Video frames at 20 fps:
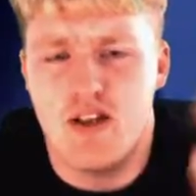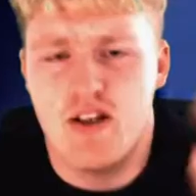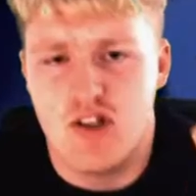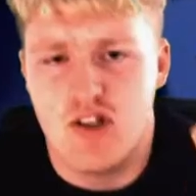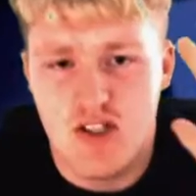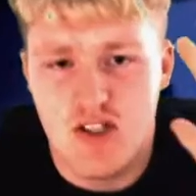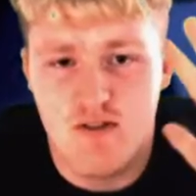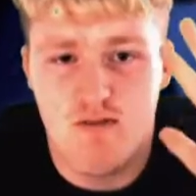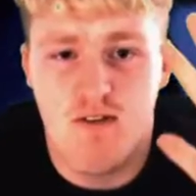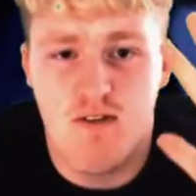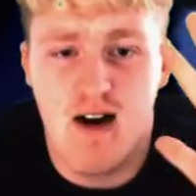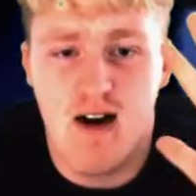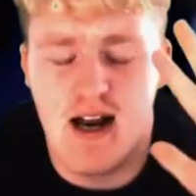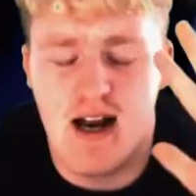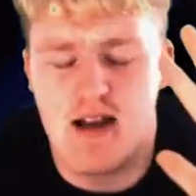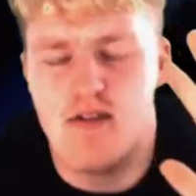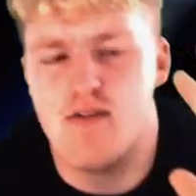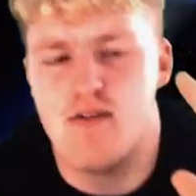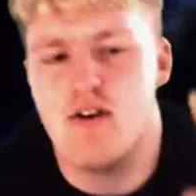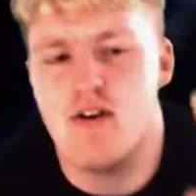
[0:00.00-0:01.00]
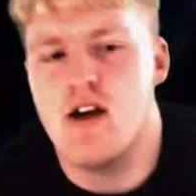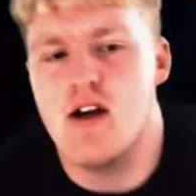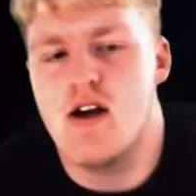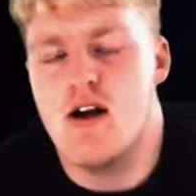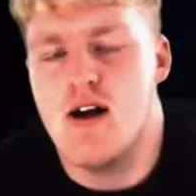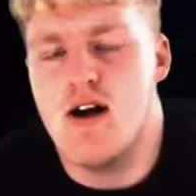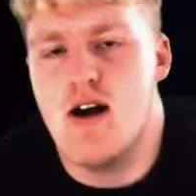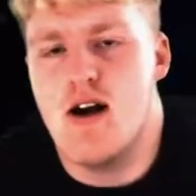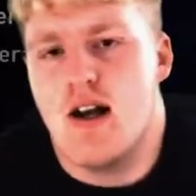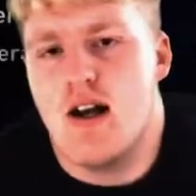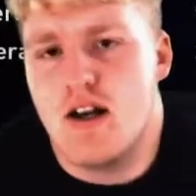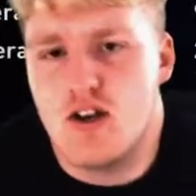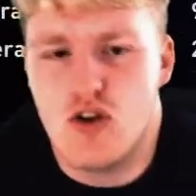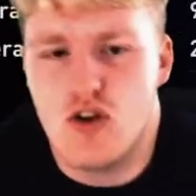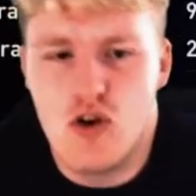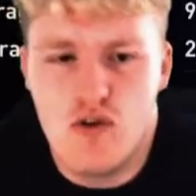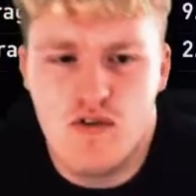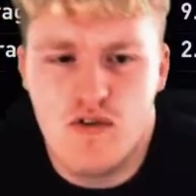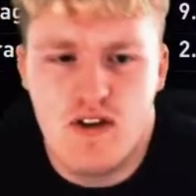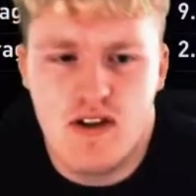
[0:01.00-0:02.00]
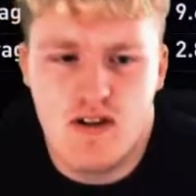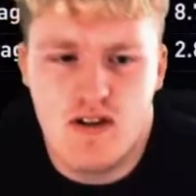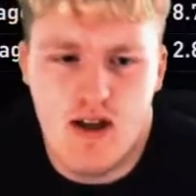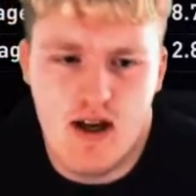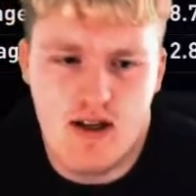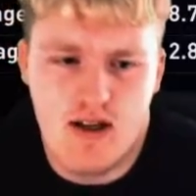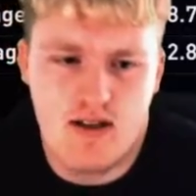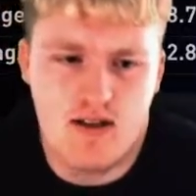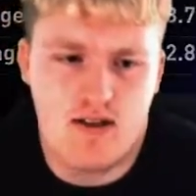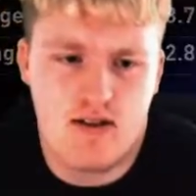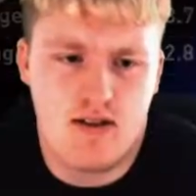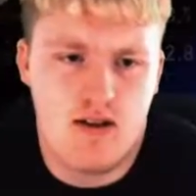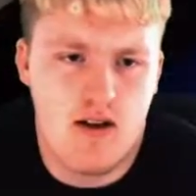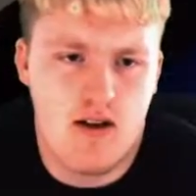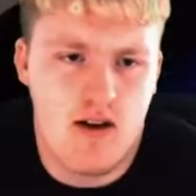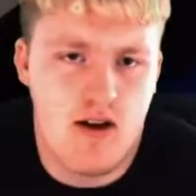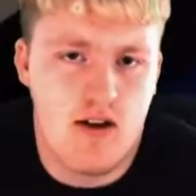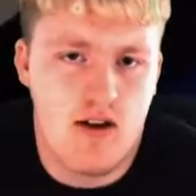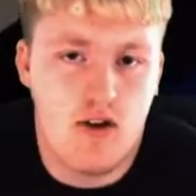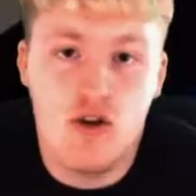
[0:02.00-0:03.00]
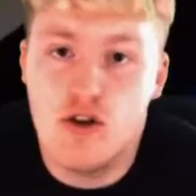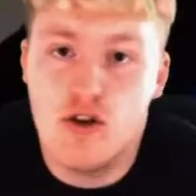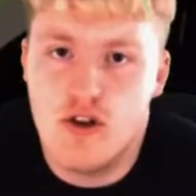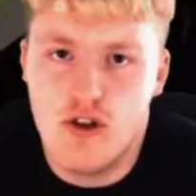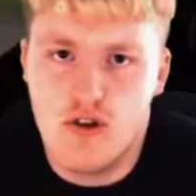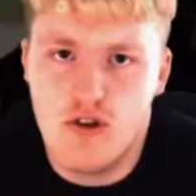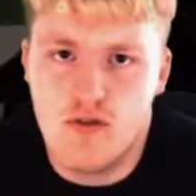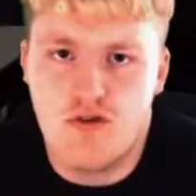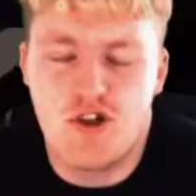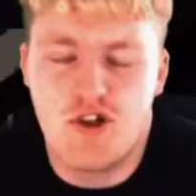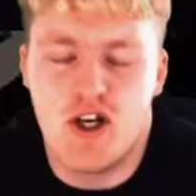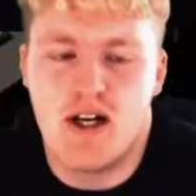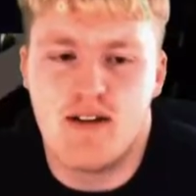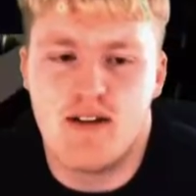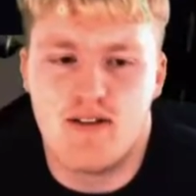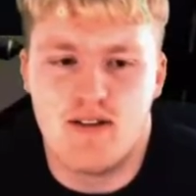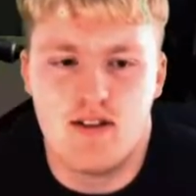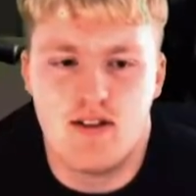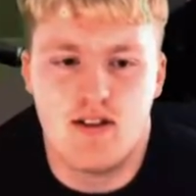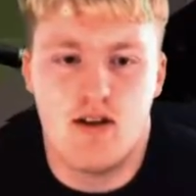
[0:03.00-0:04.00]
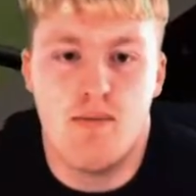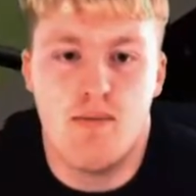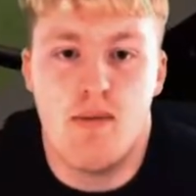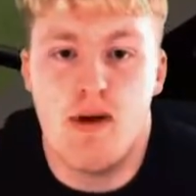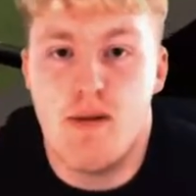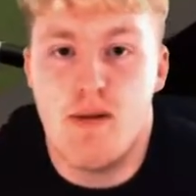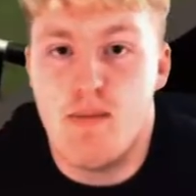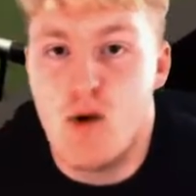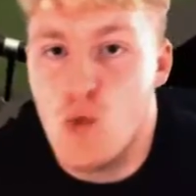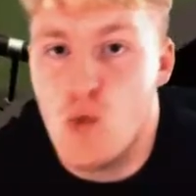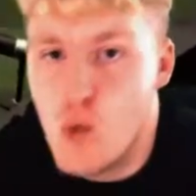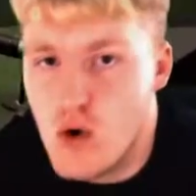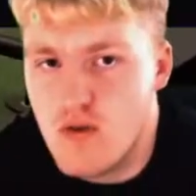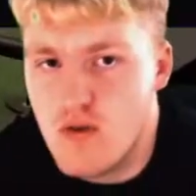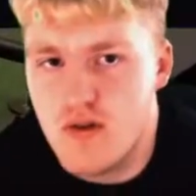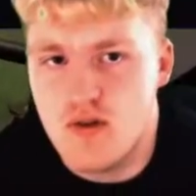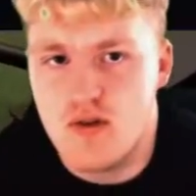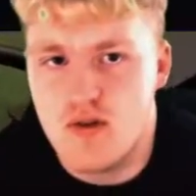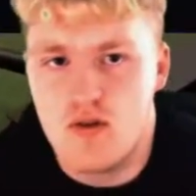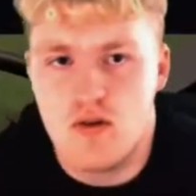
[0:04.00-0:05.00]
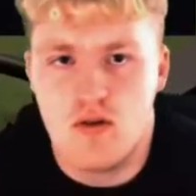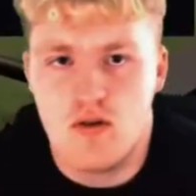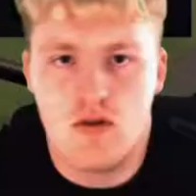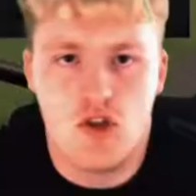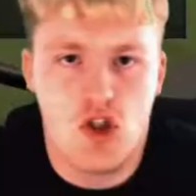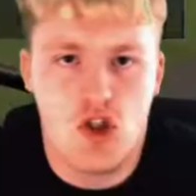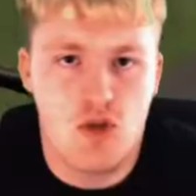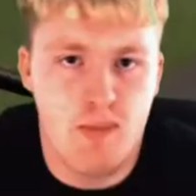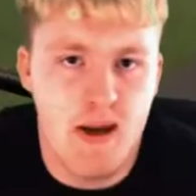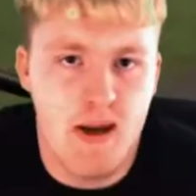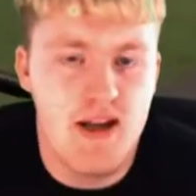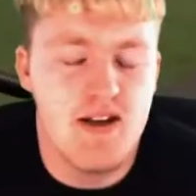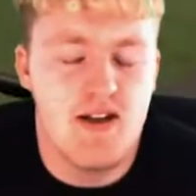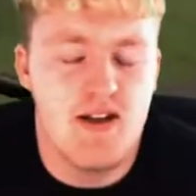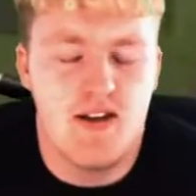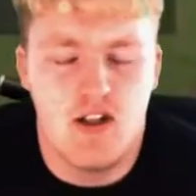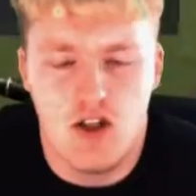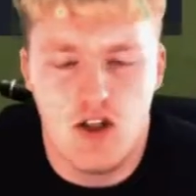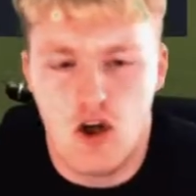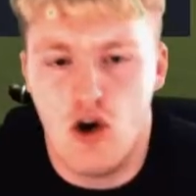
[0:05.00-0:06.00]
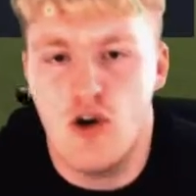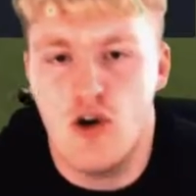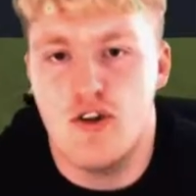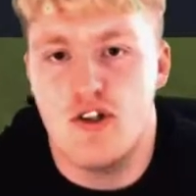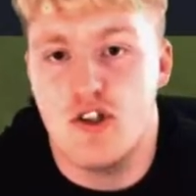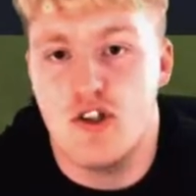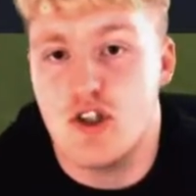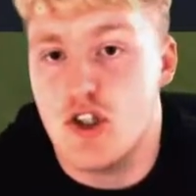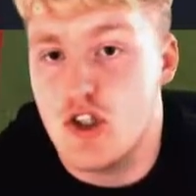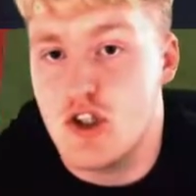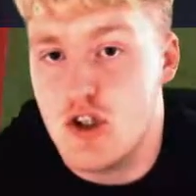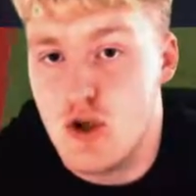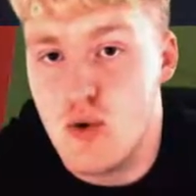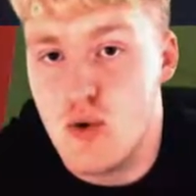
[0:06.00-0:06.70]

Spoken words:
so that's 5. And I don't think that's a good enough chance to make me warrant spending the coins to do